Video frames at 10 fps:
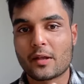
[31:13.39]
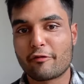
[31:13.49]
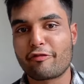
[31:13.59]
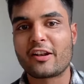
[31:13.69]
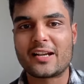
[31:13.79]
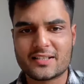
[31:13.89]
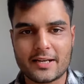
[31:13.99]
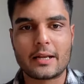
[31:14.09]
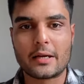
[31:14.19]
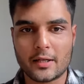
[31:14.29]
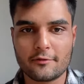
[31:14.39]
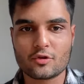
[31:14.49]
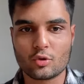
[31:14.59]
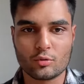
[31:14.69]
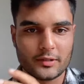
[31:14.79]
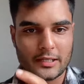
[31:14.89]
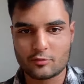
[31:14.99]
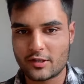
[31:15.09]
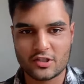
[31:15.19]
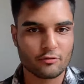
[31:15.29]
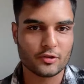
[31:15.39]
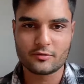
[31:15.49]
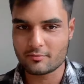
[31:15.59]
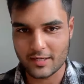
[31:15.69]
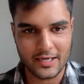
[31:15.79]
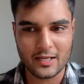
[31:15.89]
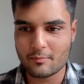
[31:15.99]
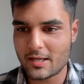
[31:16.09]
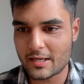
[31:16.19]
friend's relative, so that's why she was training me,